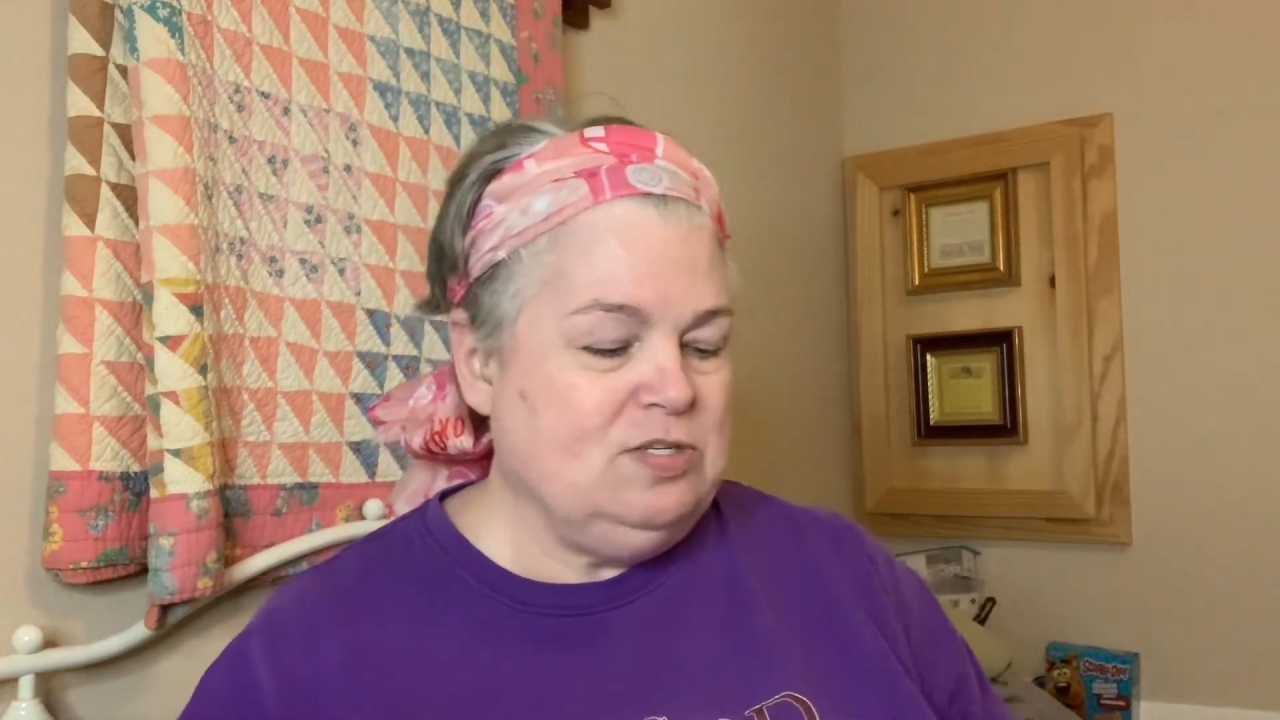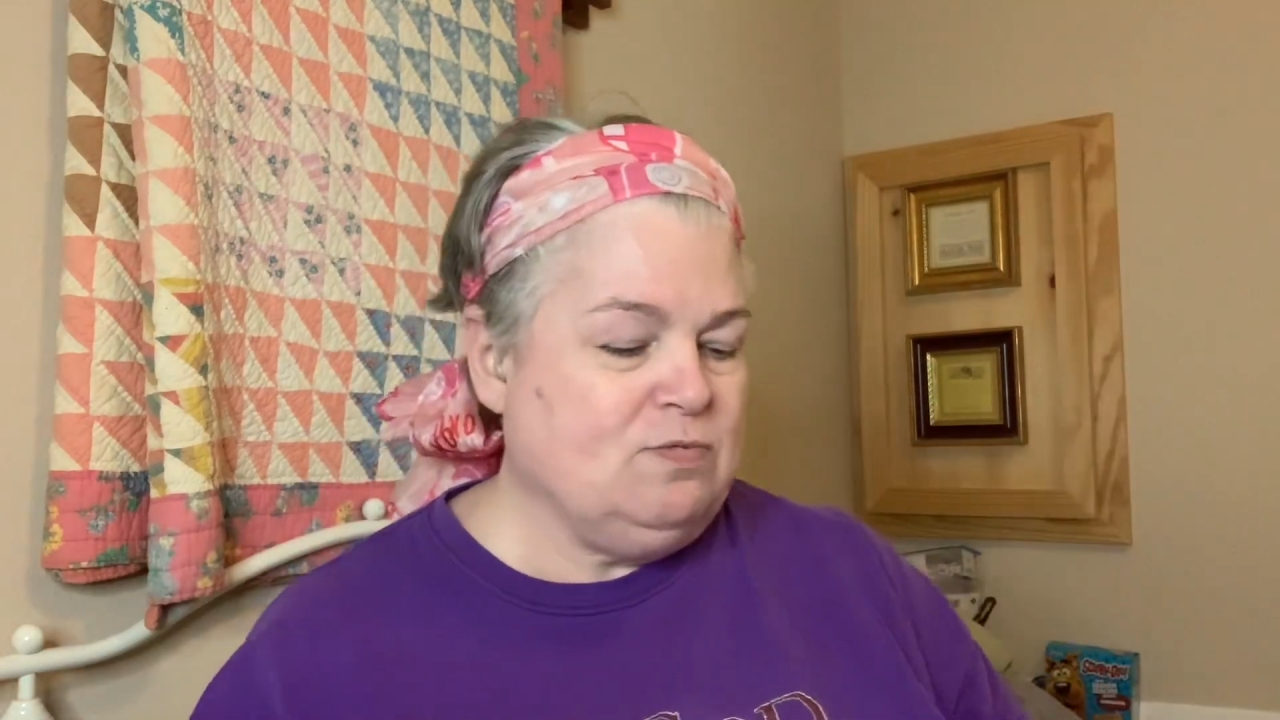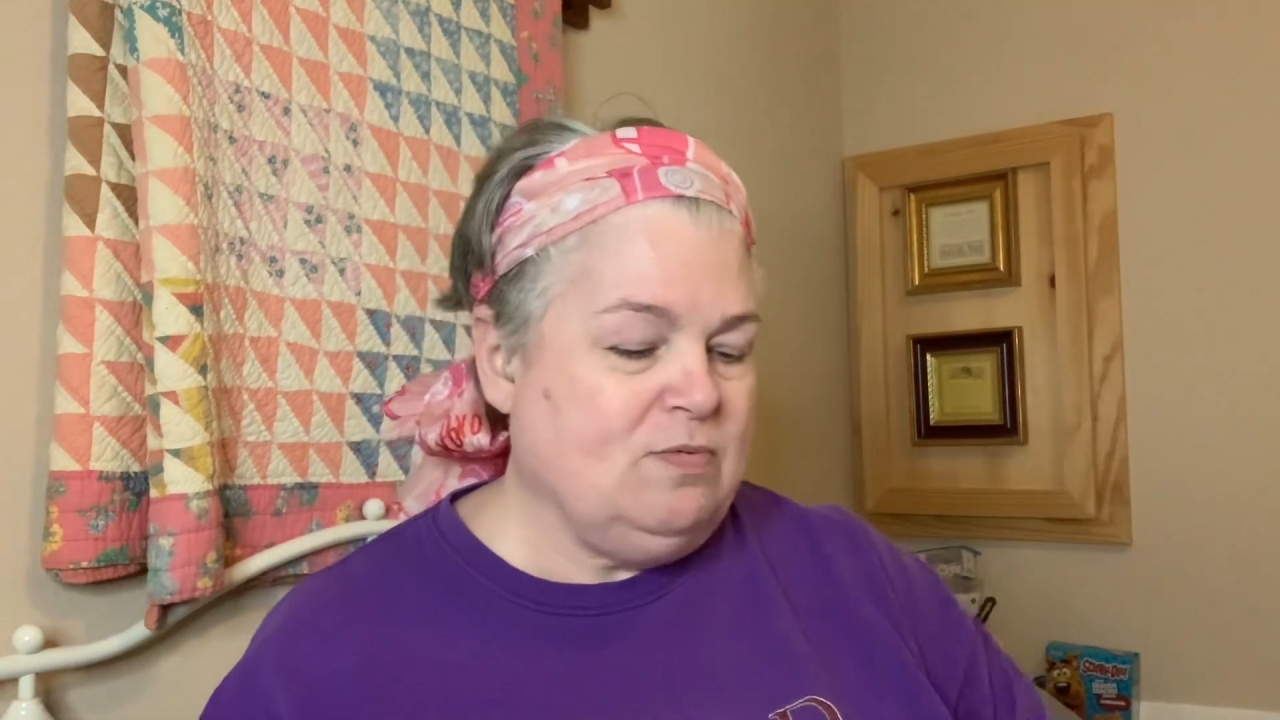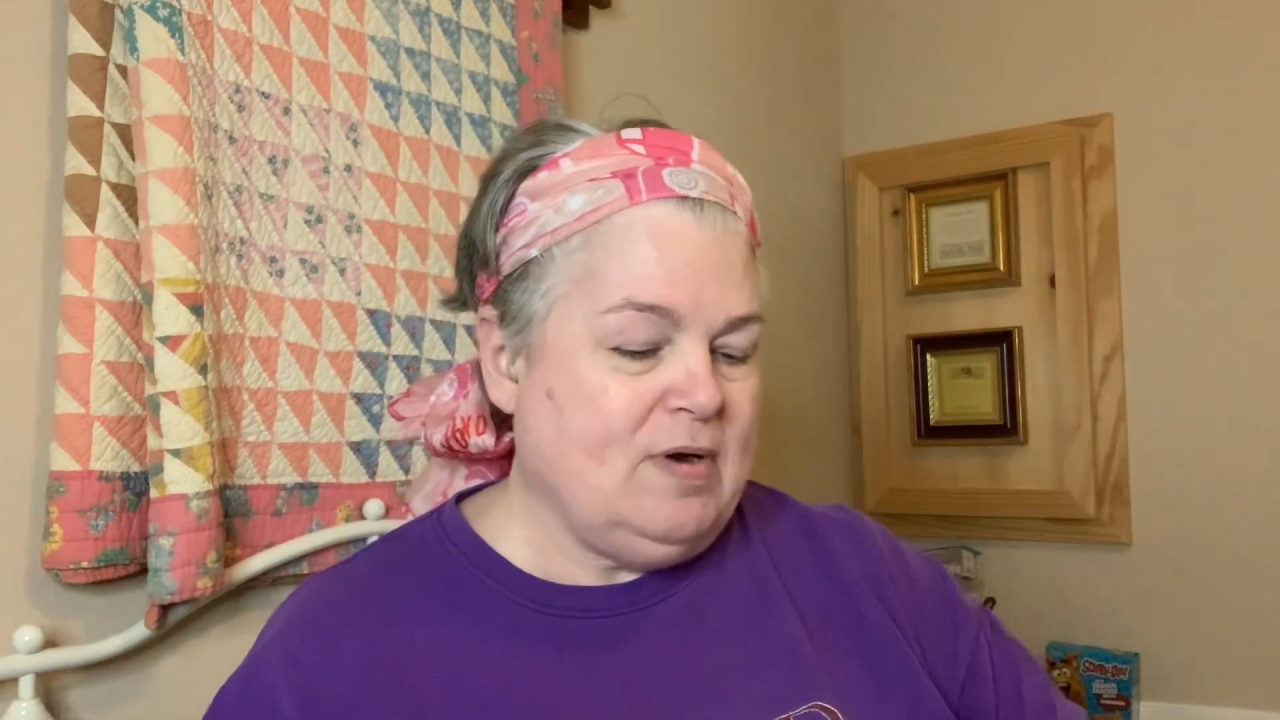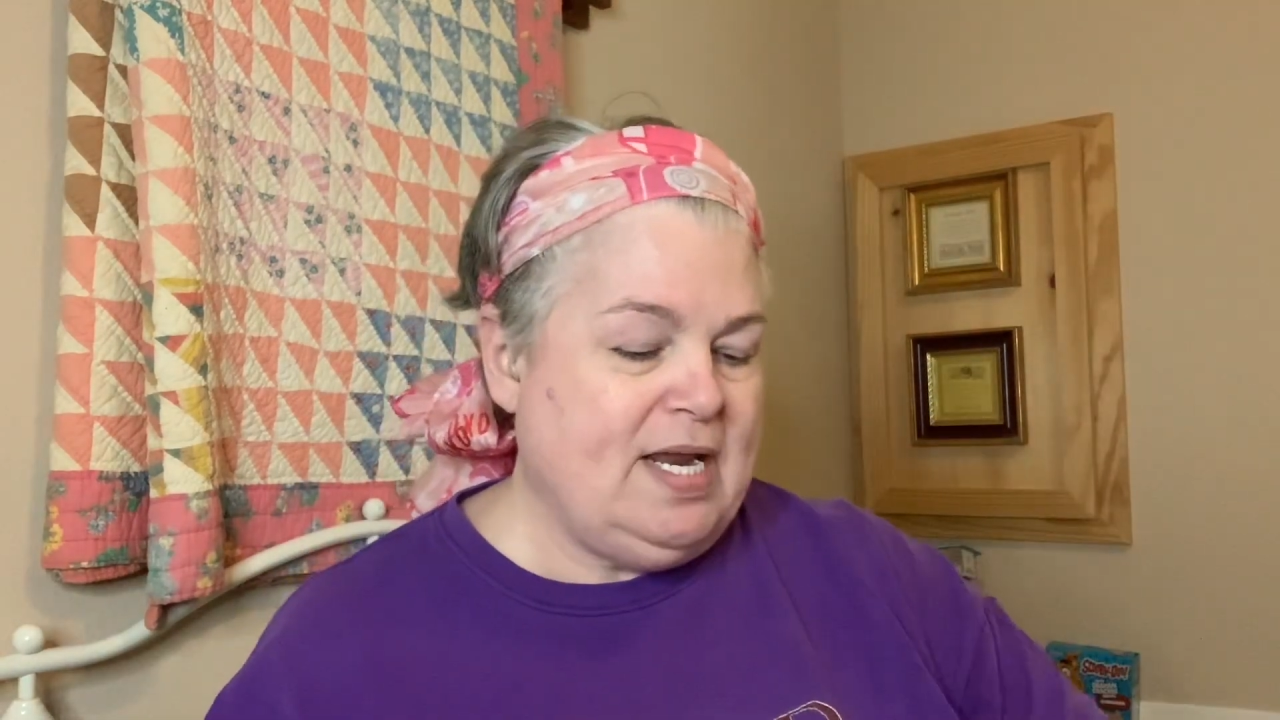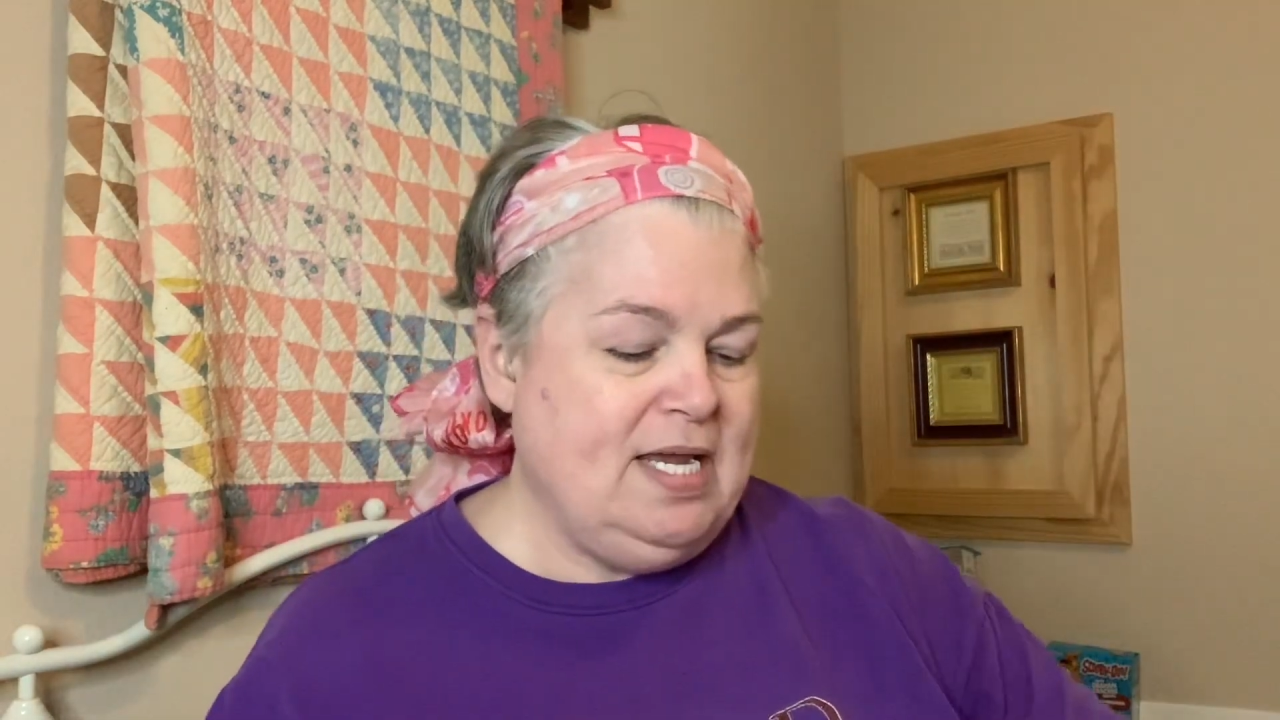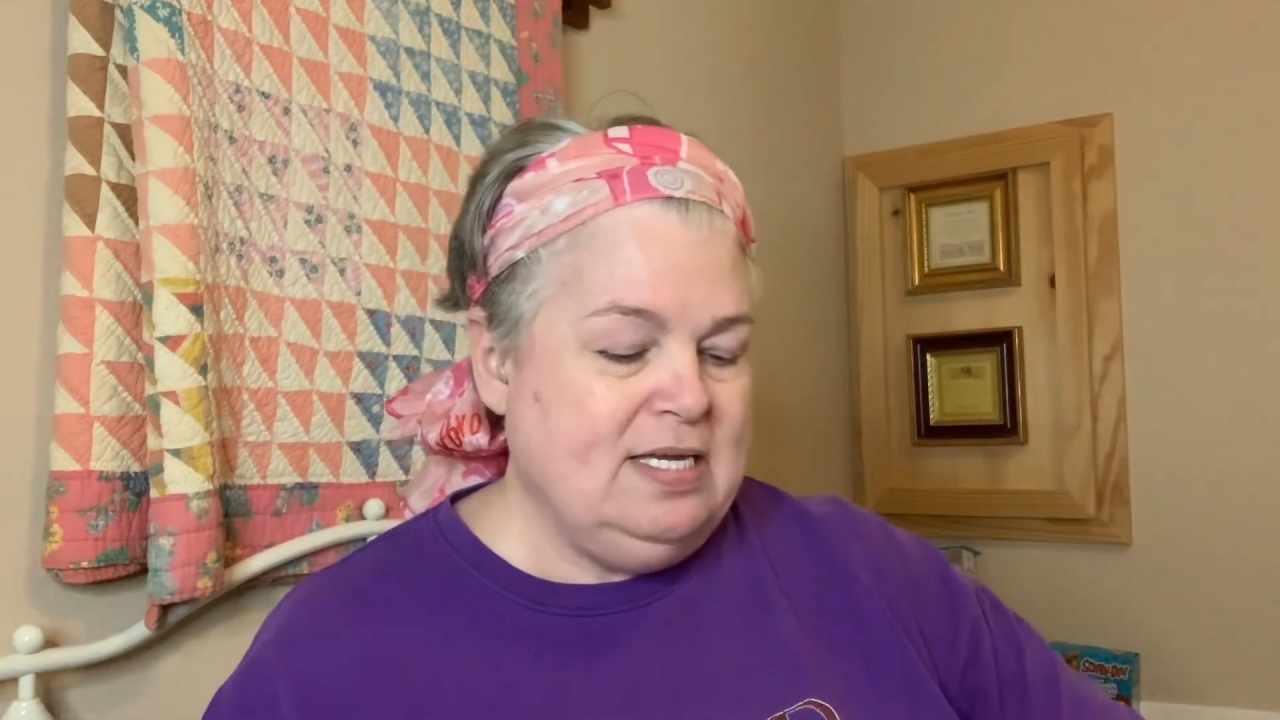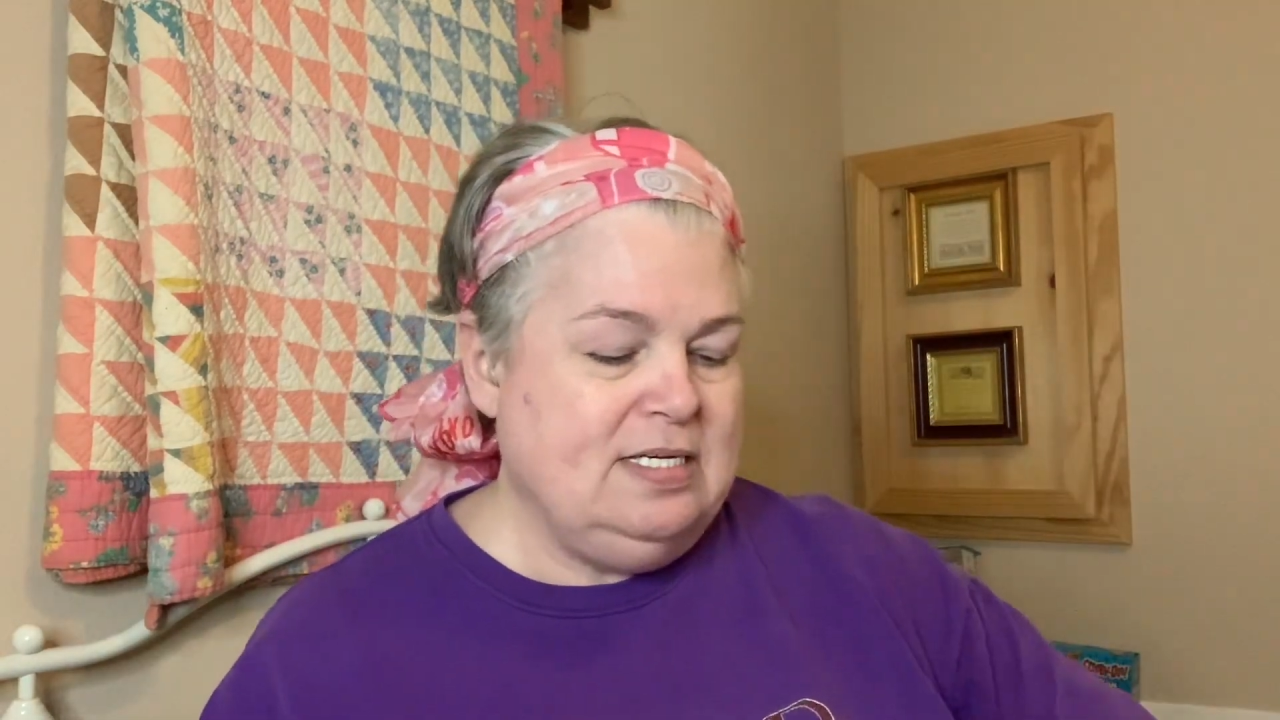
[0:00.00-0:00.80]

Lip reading: red,